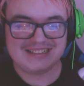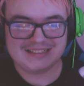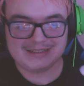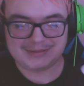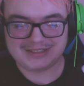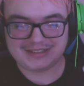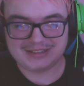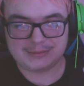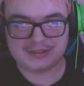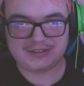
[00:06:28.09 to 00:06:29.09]
Pretending to
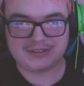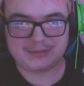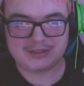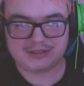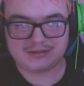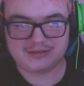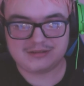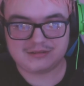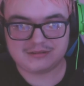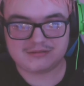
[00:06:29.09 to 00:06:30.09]
be a sleep challenge.
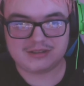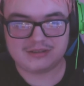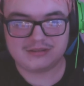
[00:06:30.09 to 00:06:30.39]
Okay.